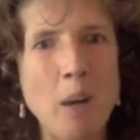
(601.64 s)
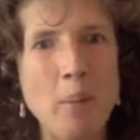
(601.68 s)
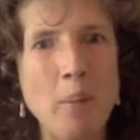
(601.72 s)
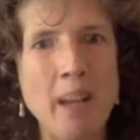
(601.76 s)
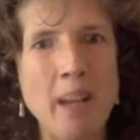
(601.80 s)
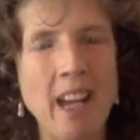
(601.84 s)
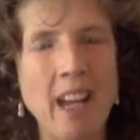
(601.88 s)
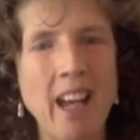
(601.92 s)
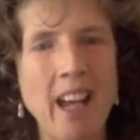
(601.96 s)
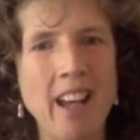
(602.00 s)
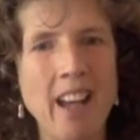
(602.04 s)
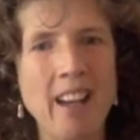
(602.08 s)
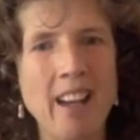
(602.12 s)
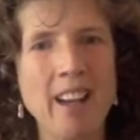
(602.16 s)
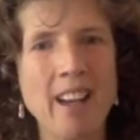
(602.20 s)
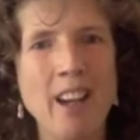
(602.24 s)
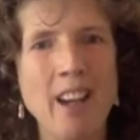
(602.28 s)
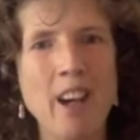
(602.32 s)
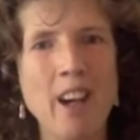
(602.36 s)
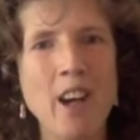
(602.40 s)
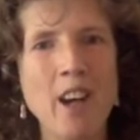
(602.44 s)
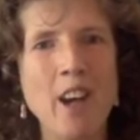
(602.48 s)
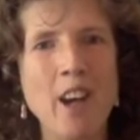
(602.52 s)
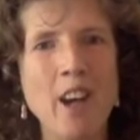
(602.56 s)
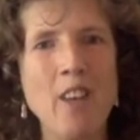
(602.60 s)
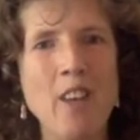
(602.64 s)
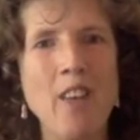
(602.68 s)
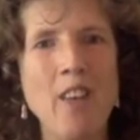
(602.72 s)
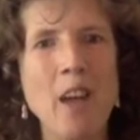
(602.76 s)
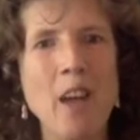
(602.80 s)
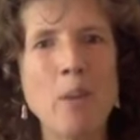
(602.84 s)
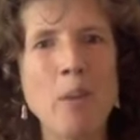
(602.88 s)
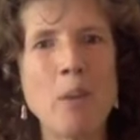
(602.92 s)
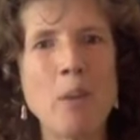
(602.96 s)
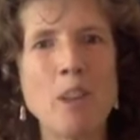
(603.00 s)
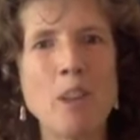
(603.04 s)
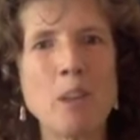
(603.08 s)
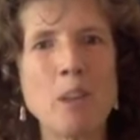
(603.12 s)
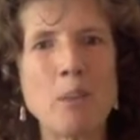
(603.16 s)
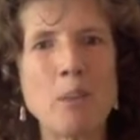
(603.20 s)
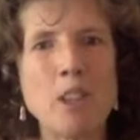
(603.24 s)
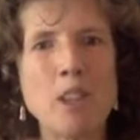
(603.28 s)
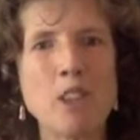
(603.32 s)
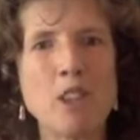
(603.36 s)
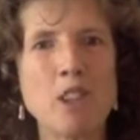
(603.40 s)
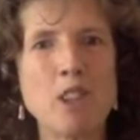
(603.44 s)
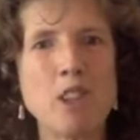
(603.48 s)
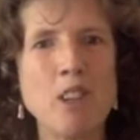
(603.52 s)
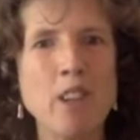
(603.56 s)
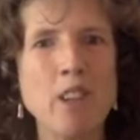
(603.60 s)
being. And then once we're
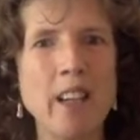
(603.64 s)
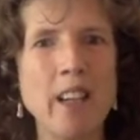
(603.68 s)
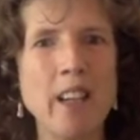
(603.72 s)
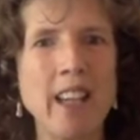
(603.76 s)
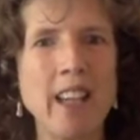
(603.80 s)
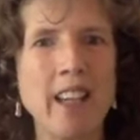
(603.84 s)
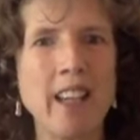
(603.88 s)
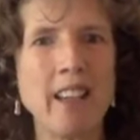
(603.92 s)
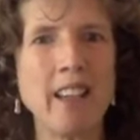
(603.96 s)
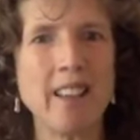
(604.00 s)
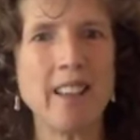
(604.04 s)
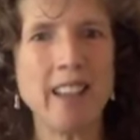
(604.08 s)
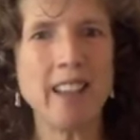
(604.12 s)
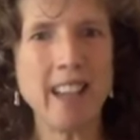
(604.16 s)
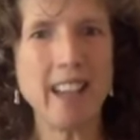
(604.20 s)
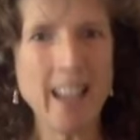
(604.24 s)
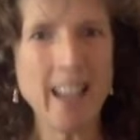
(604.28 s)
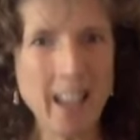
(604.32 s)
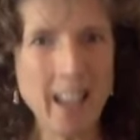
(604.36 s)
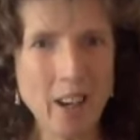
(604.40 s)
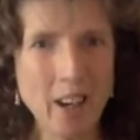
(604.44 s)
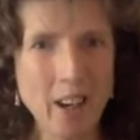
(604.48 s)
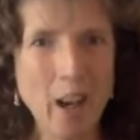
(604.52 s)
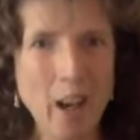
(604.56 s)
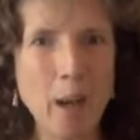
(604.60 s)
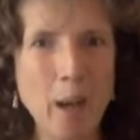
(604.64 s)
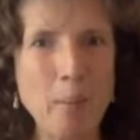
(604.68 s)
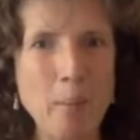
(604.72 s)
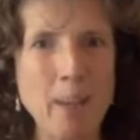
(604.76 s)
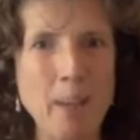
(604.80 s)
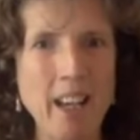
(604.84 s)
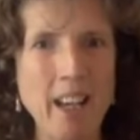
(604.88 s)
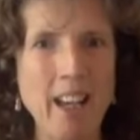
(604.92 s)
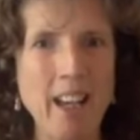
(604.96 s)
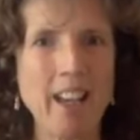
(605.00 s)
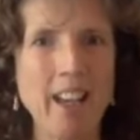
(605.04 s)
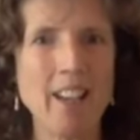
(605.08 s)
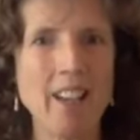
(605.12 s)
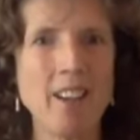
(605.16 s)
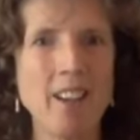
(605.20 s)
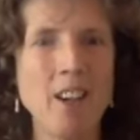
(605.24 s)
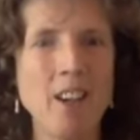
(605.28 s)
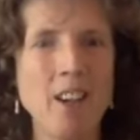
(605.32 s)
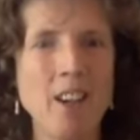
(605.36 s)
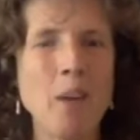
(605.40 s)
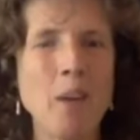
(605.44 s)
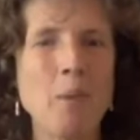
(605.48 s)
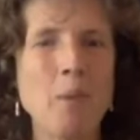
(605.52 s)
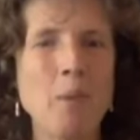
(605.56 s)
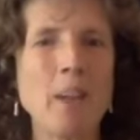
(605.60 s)
truly in our being,
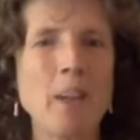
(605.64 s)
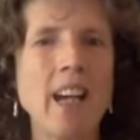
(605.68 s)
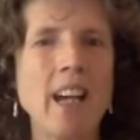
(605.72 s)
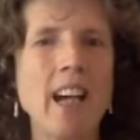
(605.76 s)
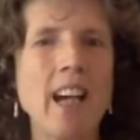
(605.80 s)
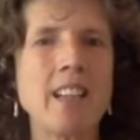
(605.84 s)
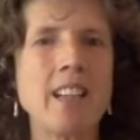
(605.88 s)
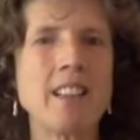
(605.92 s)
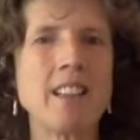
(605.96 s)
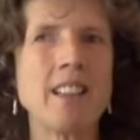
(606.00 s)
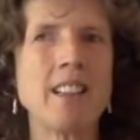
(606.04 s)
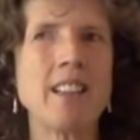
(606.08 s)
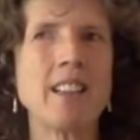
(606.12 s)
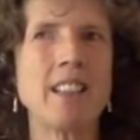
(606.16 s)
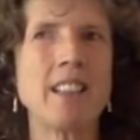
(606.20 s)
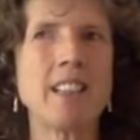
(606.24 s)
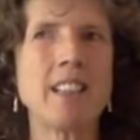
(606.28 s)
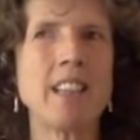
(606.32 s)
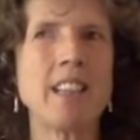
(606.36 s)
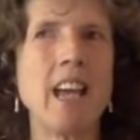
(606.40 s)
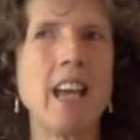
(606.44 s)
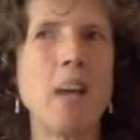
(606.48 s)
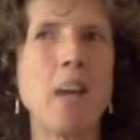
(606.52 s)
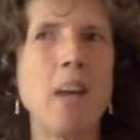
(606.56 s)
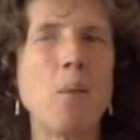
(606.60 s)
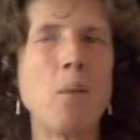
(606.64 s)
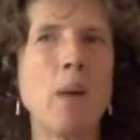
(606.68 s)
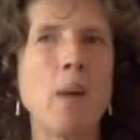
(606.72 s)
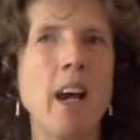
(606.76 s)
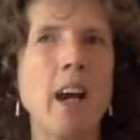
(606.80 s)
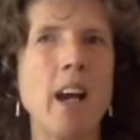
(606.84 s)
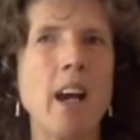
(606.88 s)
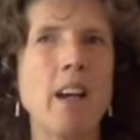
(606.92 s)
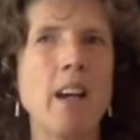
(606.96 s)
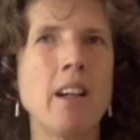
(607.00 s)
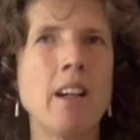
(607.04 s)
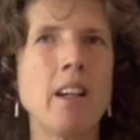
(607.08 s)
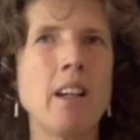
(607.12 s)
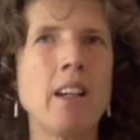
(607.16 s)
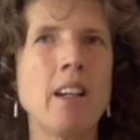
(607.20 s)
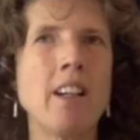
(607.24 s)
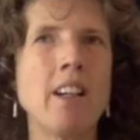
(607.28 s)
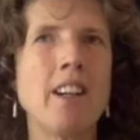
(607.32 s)
we get into this state where